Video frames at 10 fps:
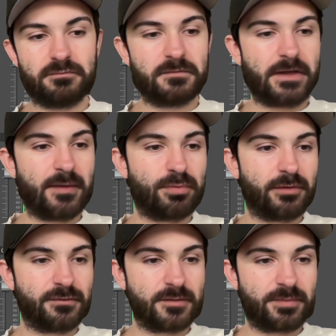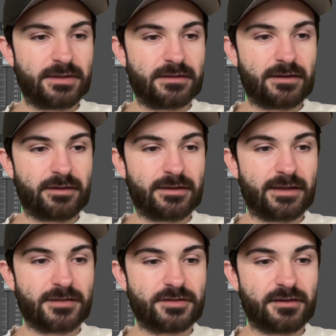8.3 peak. Now I
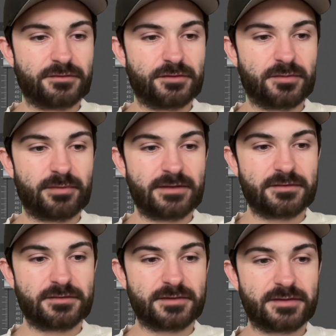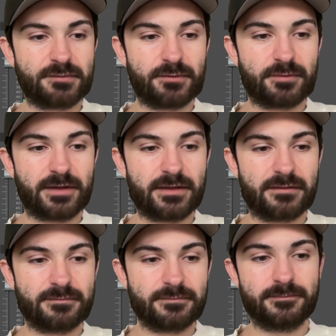engage the other 2 compressors. Let's see where we're hitting.